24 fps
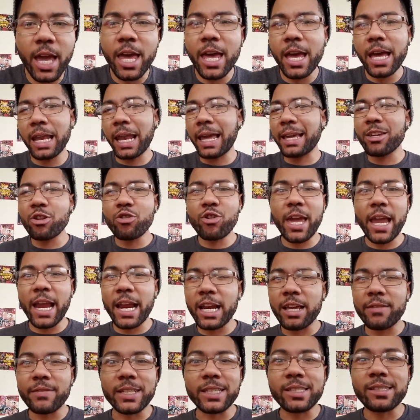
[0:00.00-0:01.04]
Like, you can't
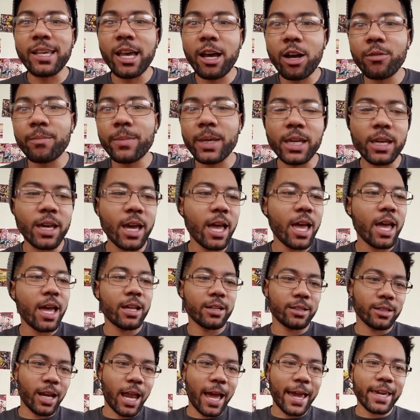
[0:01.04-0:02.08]
even tell me,
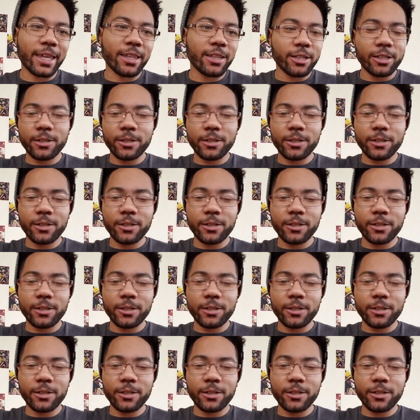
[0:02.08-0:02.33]
like,